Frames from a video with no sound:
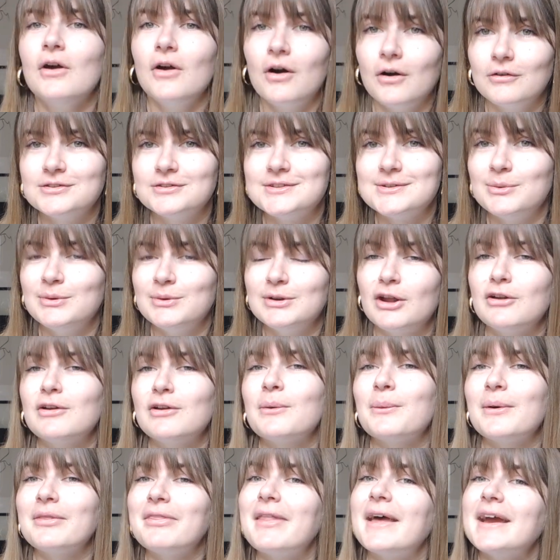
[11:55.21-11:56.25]
Obviously we don't
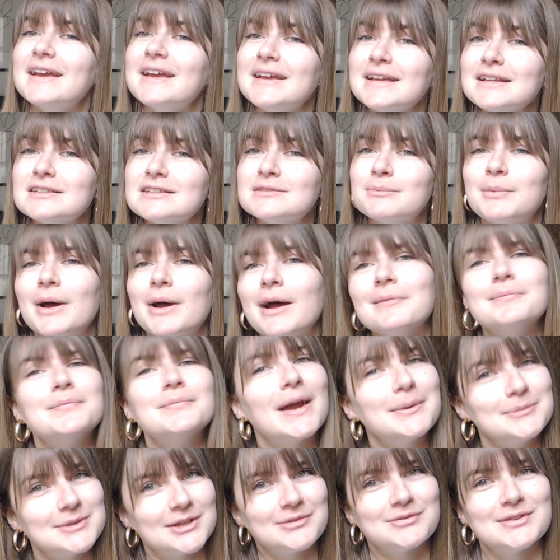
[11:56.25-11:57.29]
know when that is, but
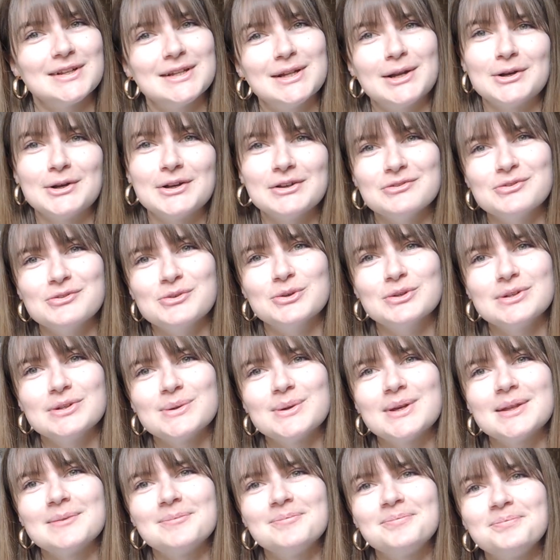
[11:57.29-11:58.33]
I'm definitely looking forward
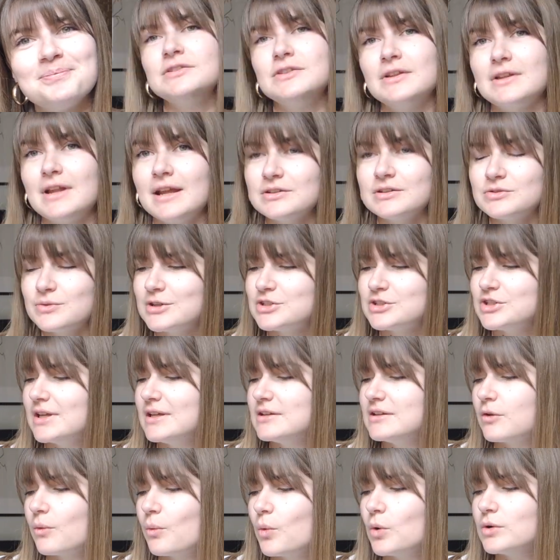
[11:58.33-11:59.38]
to it. So the next question
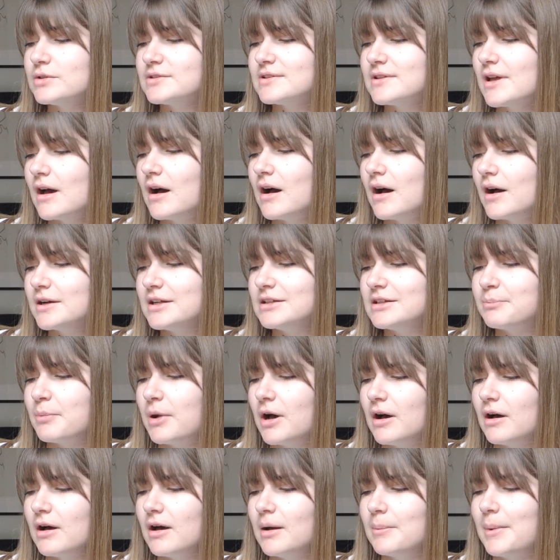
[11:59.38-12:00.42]
is, what's the hardest
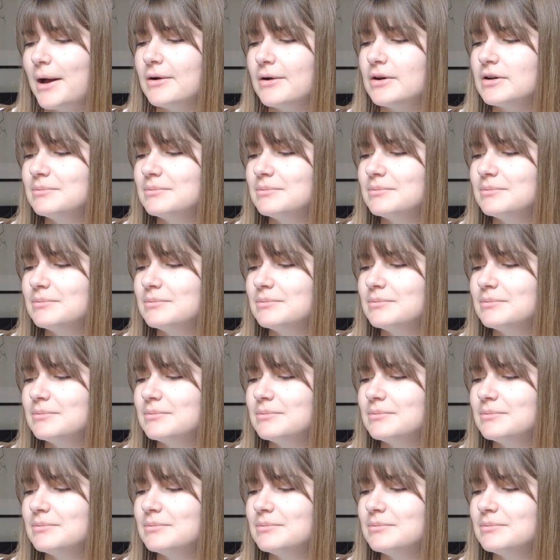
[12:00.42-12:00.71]
part about